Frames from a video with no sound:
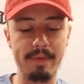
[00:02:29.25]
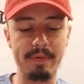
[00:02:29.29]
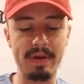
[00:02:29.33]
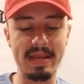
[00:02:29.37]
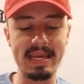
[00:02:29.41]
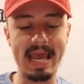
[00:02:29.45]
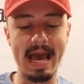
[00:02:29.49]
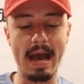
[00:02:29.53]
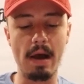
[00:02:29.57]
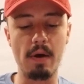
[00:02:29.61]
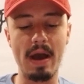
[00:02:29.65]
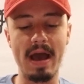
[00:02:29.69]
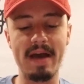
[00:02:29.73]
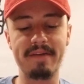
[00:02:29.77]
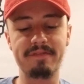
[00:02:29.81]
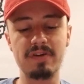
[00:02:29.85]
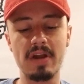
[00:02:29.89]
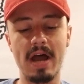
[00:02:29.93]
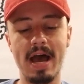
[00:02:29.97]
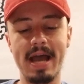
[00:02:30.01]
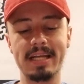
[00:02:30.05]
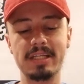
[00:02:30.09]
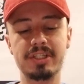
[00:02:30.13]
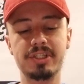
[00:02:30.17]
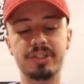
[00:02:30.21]
We now have
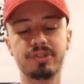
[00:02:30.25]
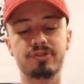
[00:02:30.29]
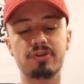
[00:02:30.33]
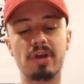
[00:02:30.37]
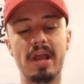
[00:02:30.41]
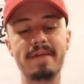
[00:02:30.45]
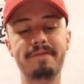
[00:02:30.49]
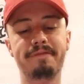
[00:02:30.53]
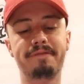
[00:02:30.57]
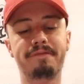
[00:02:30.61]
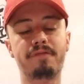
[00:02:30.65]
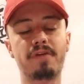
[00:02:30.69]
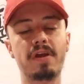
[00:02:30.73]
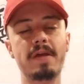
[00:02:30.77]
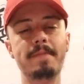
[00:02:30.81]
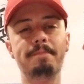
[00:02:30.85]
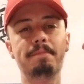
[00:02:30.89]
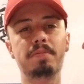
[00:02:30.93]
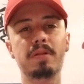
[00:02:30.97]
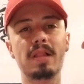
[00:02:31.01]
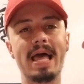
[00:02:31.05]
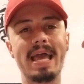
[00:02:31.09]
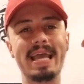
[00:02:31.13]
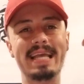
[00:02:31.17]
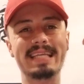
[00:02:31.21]
nine straight free
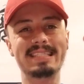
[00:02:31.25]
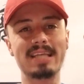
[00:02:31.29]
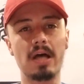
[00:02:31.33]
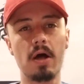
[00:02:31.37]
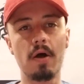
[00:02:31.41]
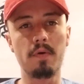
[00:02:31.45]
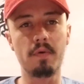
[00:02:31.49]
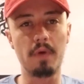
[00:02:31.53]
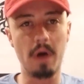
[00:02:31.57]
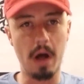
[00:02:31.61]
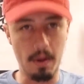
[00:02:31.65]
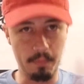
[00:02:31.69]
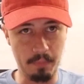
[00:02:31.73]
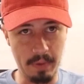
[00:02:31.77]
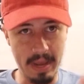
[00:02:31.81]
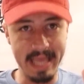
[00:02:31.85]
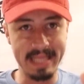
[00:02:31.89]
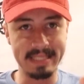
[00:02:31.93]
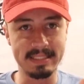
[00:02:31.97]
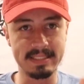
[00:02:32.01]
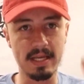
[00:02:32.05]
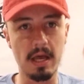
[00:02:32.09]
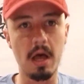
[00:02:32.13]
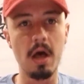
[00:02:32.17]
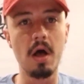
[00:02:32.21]
plays uh,
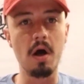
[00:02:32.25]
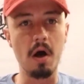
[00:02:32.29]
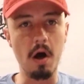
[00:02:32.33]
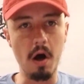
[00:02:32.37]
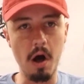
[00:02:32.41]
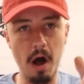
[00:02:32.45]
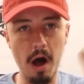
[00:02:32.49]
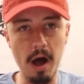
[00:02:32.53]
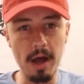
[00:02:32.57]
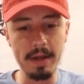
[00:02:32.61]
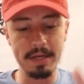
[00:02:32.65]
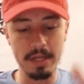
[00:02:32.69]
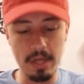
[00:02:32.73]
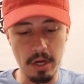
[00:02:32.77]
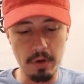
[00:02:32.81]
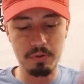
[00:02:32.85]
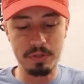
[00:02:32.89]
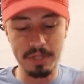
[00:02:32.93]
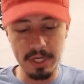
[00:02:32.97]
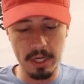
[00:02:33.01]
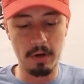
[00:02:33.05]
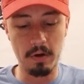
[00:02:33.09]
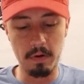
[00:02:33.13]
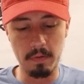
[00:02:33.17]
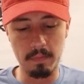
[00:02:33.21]
wins on
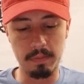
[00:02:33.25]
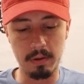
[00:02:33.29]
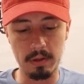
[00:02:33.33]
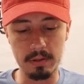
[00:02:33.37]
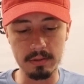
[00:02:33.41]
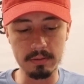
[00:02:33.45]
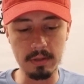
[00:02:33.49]
YouTube.